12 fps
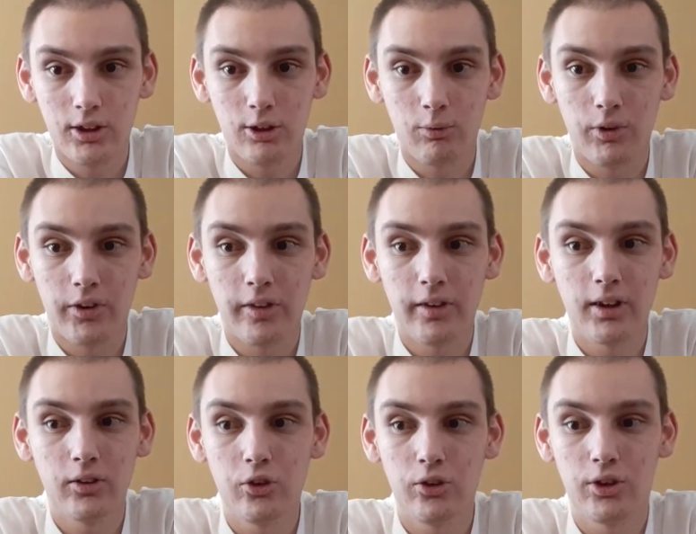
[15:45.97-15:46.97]
with
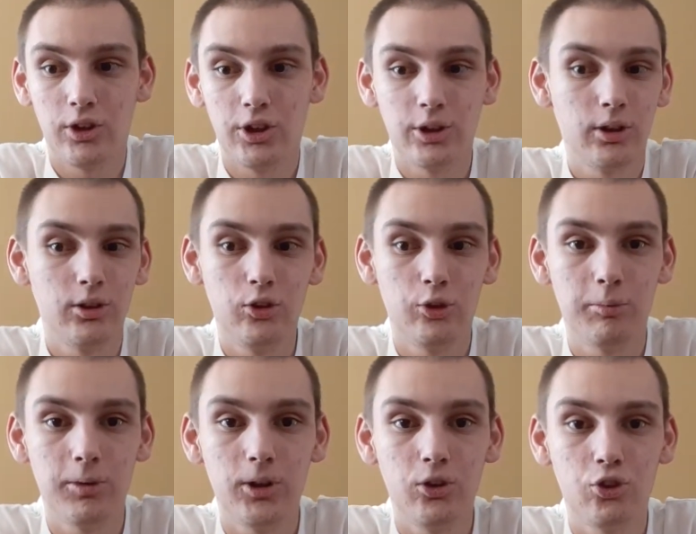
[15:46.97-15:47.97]
that, Huntington
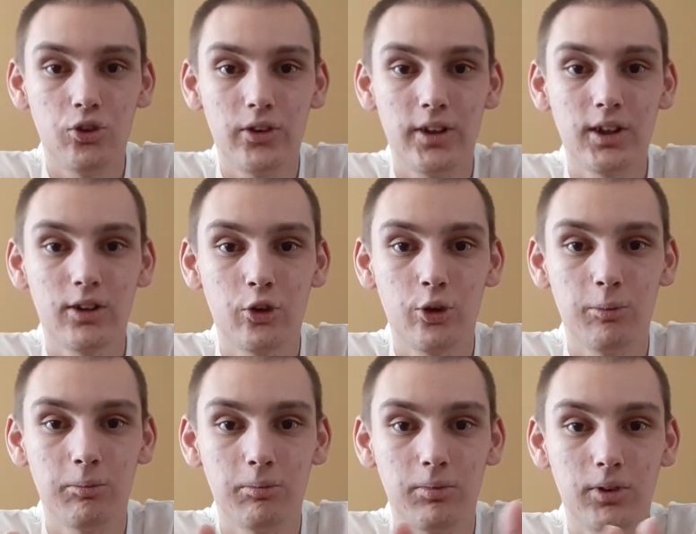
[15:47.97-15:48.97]
Beach, they got
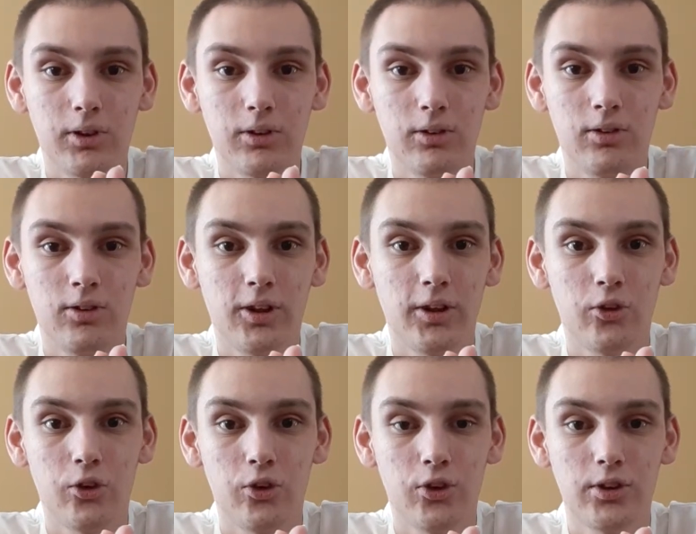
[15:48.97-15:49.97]
some all
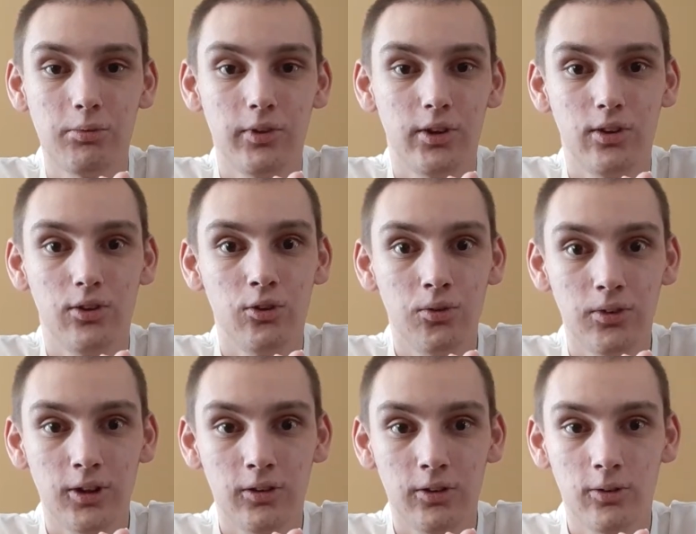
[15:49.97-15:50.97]
kinds of stuff that you can do
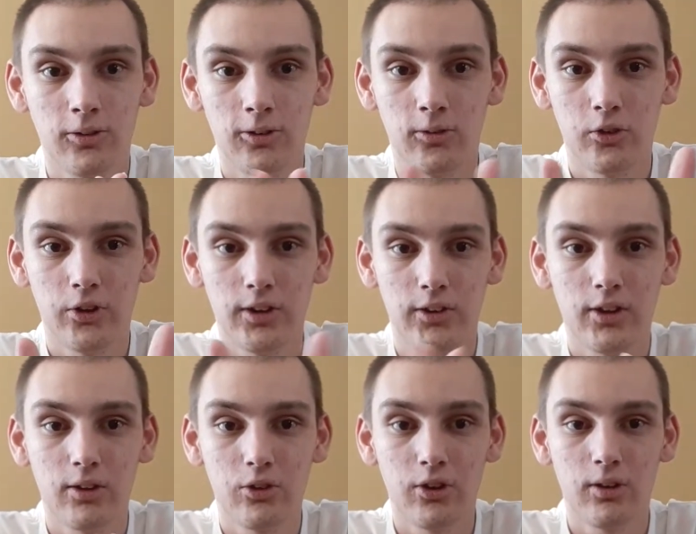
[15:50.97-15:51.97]
down there. And there was like
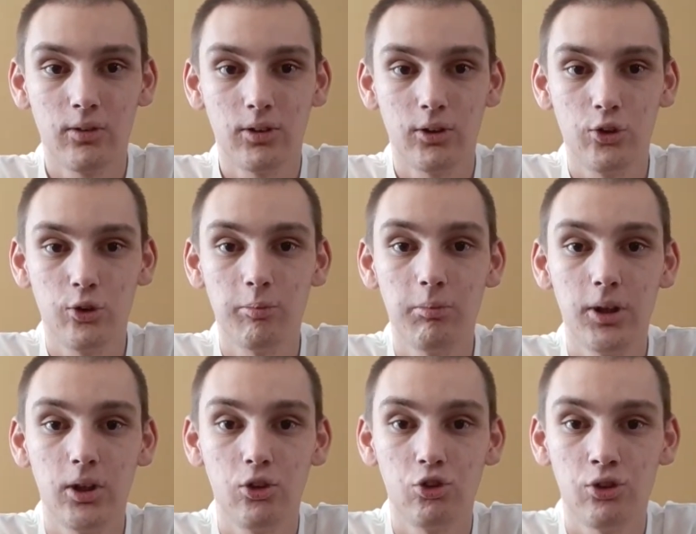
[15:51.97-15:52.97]
downtown Huntington
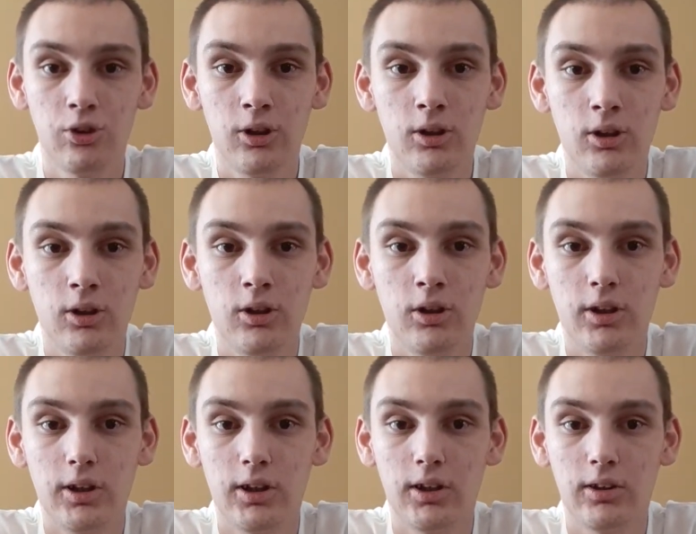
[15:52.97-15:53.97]
Beach,
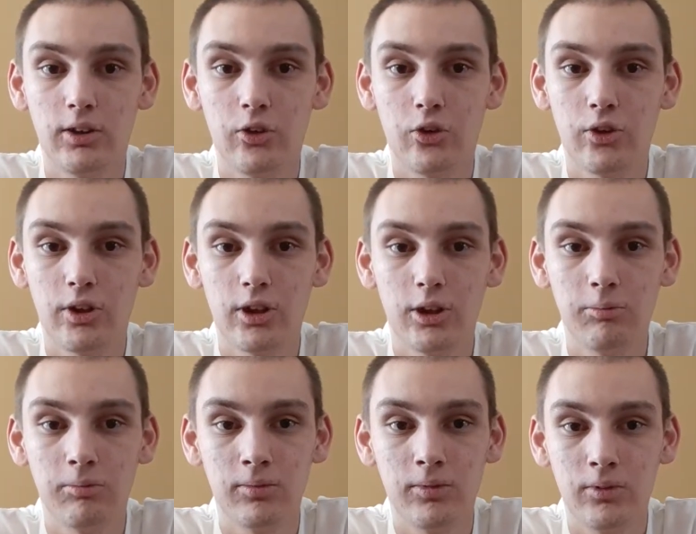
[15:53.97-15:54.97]
and it's
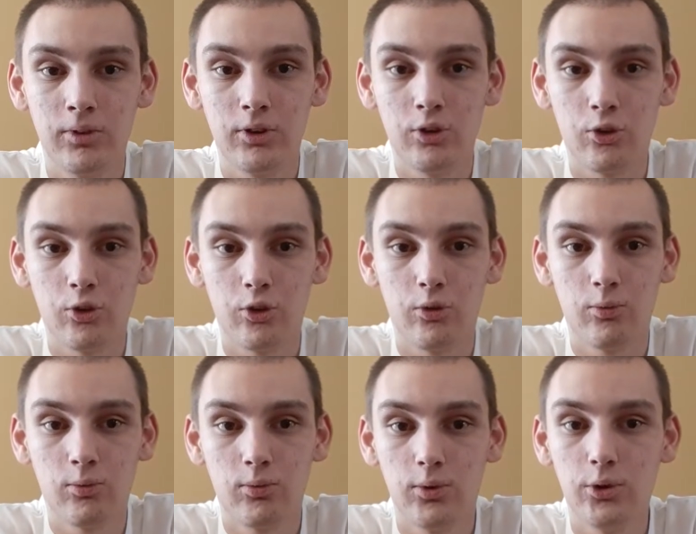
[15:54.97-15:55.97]

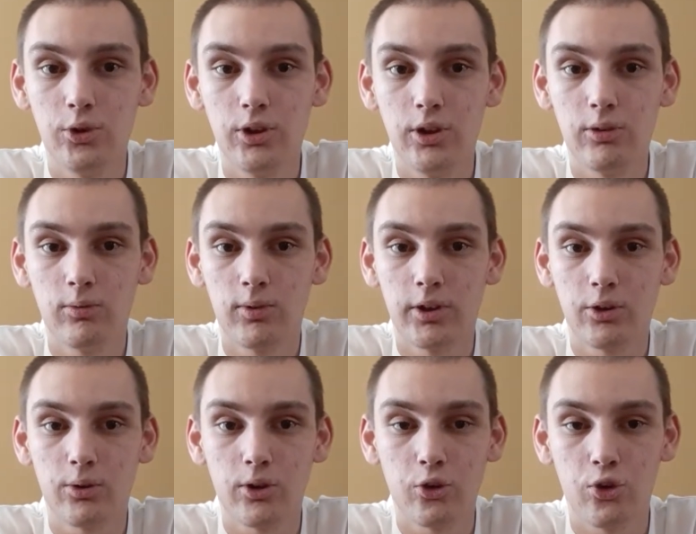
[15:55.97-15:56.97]
really right
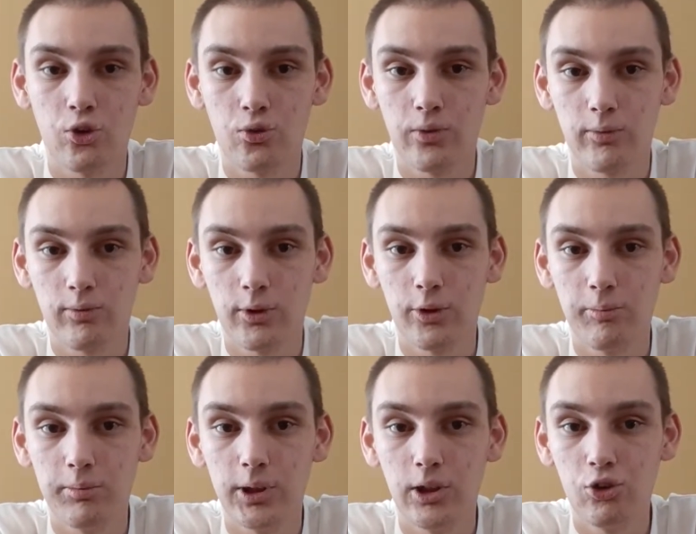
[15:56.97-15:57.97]
across the street from the
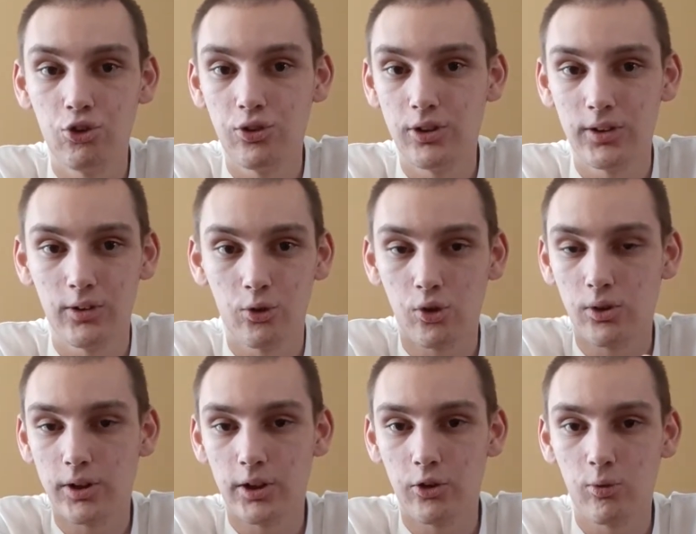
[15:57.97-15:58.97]
beach. There's all
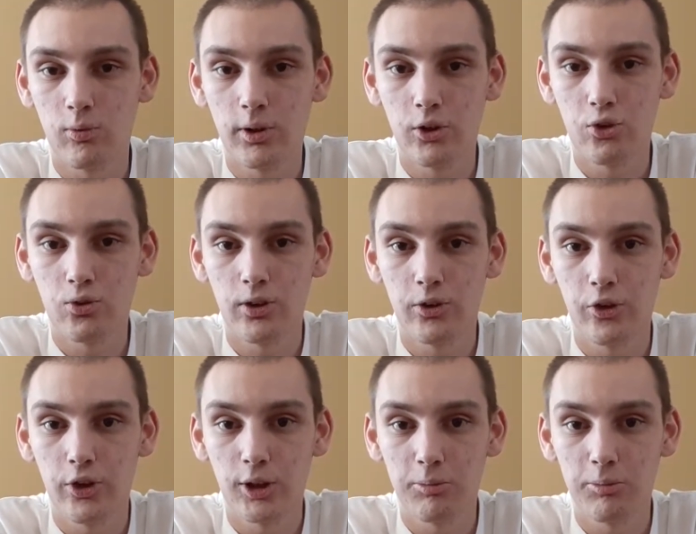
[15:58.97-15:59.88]
kinds of restaurants like